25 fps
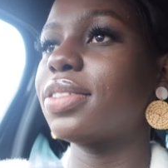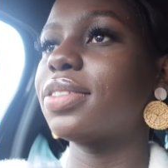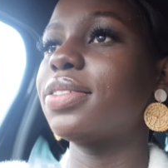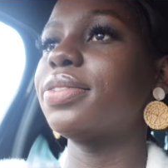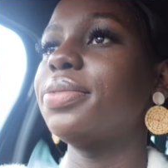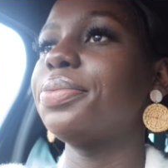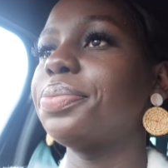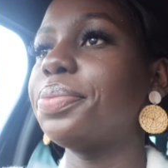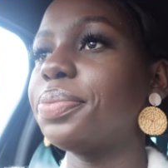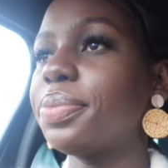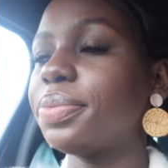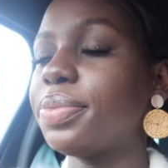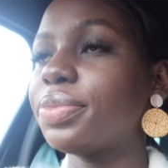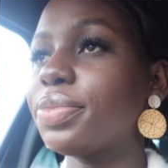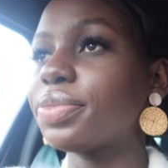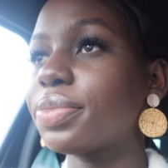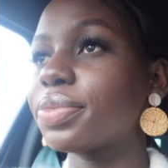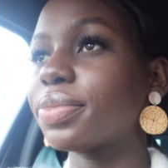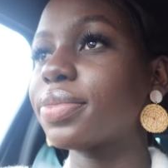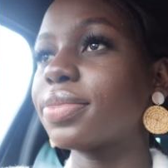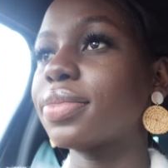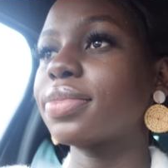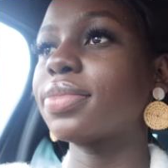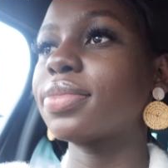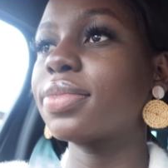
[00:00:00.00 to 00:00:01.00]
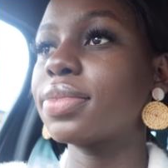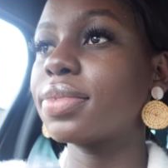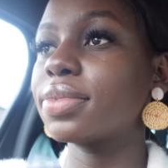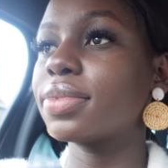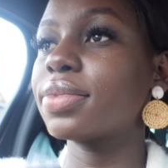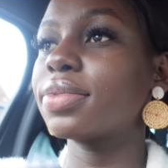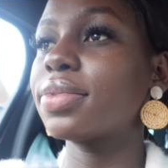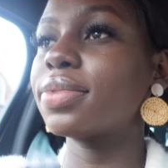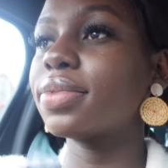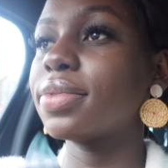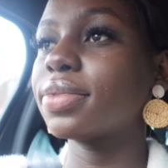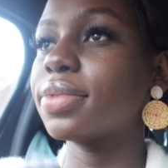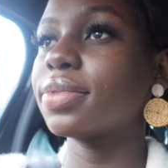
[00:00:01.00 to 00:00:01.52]
Men say it, they are
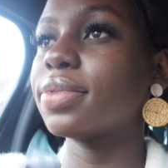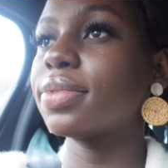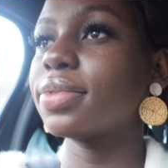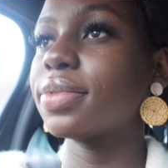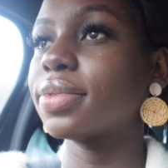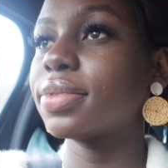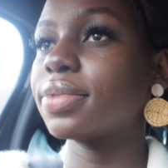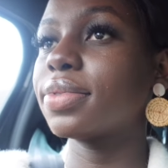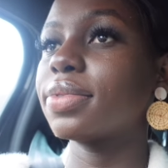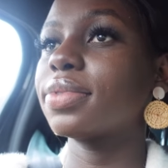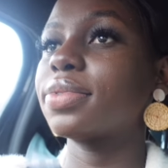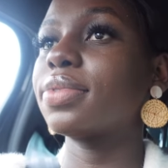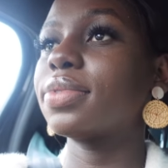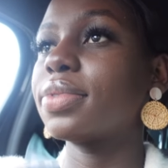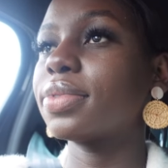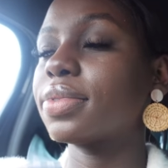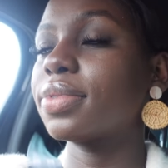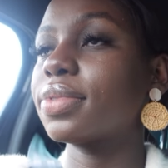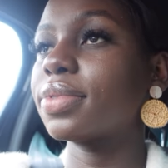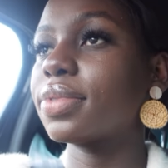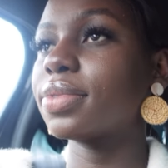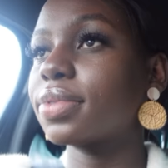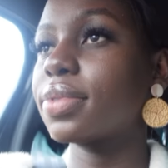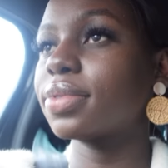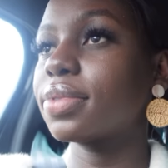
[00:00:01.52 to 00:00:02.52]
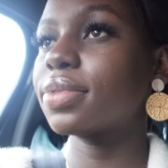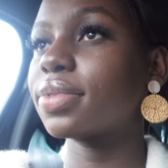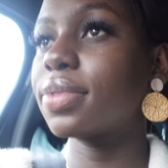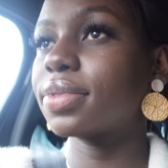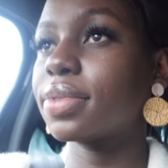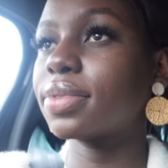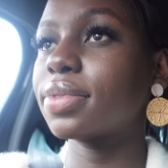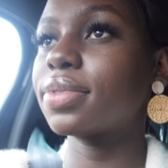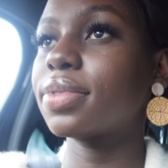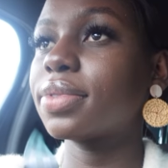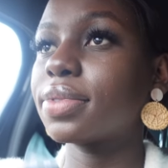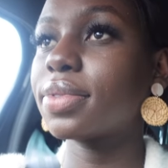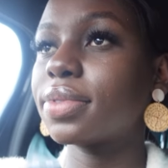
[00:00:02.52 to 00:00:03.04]
trying to be malicious. I'm sorry, they
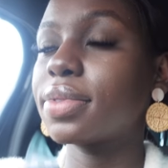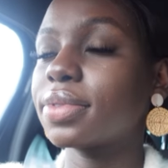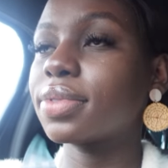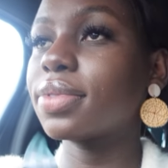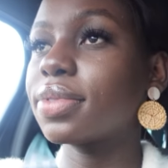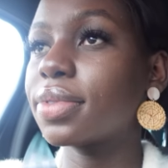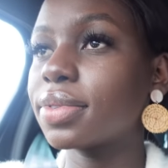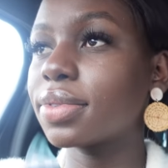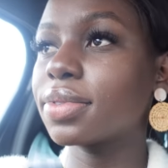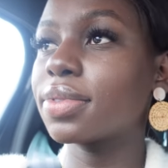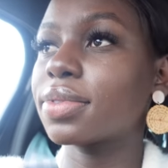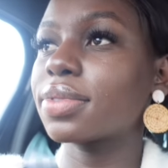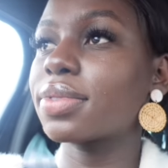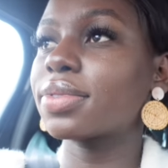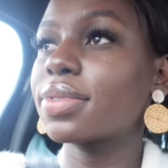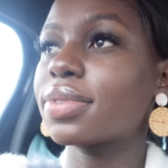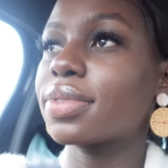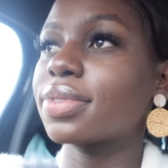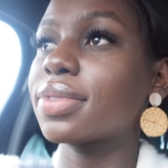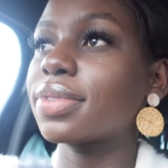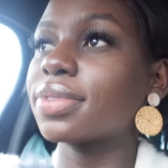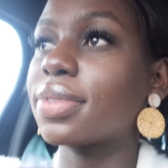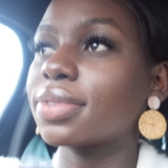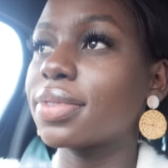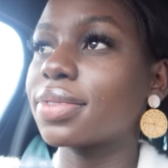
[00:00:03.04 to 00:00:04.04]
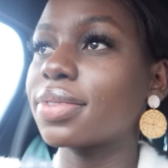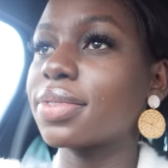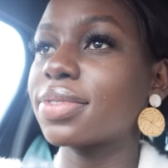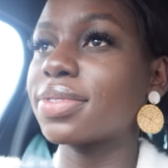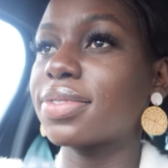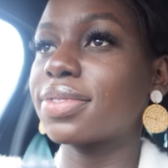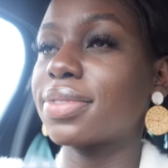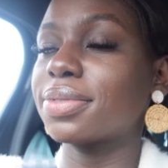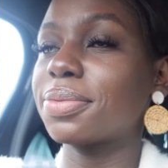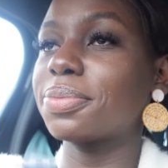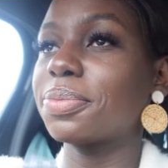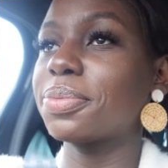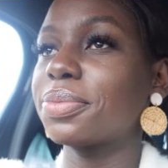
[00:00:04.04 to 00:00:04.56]
are trying to be
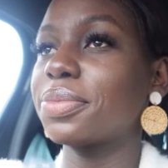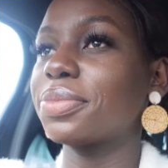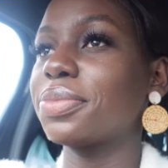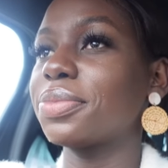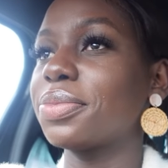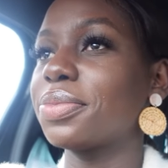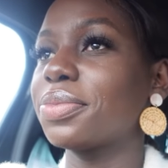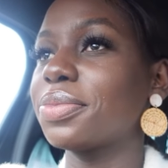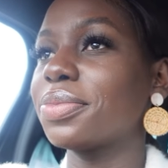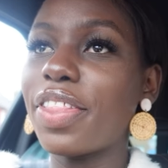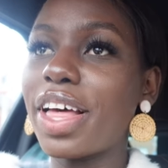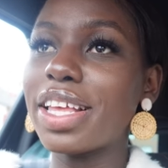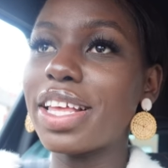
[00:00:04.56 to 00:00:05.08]
malicious.